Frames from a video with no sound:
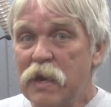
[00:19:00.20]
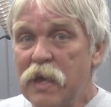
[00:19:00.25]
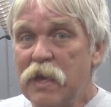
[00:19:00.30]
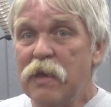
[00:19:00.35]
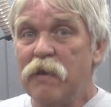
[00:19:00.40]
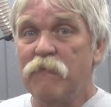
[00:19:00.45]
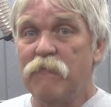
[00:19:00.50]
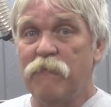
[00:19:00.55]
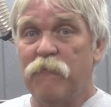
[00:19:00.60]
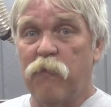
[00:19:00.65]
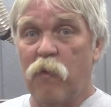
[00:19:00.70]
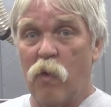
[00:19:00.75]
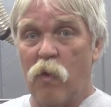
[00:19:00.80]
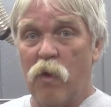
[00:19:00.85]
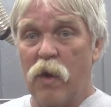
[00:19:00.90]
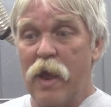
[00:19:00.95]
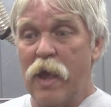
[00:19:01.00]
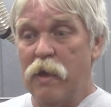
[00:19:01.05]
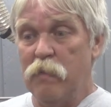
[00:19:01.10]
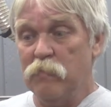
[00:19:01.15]
the need
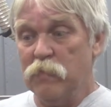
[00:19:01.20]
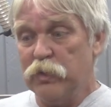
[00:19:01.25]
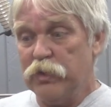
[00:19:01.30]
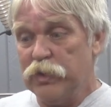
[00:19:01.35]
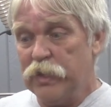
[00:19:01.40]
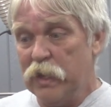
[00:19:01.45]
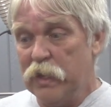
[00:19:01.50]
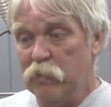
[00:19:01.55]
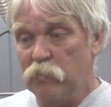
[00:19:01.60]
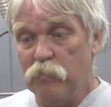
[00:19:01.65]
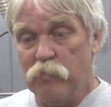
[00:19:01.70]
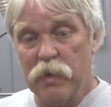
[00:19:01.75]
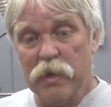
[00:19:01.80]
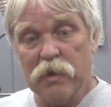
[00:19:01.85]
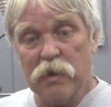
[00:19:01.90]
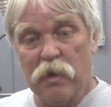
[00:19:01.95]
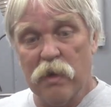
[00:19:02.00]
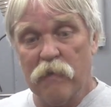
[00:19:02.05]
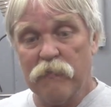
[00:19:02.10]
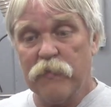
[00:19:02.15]
for a machine
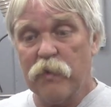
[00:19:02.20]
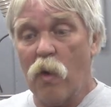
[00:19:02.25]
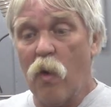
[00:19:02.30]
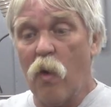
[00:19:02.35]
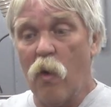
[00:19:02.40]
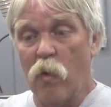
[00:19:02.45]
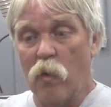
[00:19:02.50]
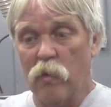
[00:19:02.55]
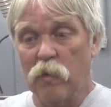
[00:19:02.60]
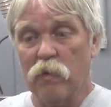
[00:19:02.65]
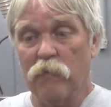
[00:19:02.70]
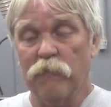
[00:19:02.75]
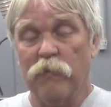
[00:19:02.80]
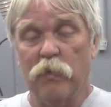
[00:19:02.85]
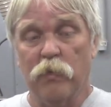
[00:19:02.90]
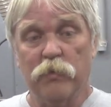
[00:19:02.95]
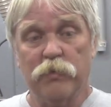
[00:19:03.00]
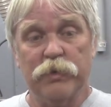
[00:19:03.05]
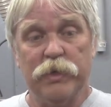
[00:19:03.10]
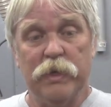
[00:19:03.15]
big enough to hold a
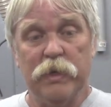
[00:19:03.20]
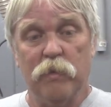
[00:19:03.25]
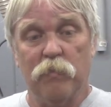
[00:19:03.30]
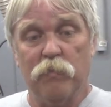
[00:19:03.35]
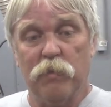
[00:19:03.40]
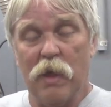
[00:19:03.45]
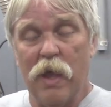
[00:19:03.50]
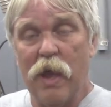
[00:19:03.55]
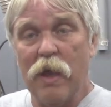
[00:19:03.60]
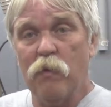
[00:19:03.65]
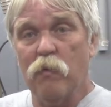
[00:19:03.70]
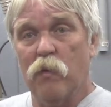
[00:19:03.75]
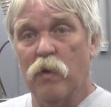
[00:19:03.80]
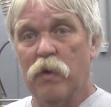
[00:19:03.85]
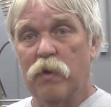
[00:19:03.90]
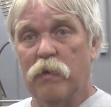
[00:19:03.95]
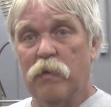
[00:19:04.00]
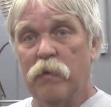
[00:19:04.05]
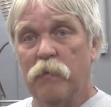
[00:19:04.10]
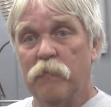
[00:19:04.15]
full sheet of
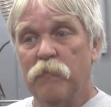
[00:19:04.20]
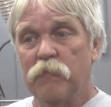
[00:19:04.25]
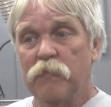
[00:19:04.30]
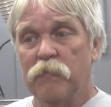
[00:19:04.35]
plywood.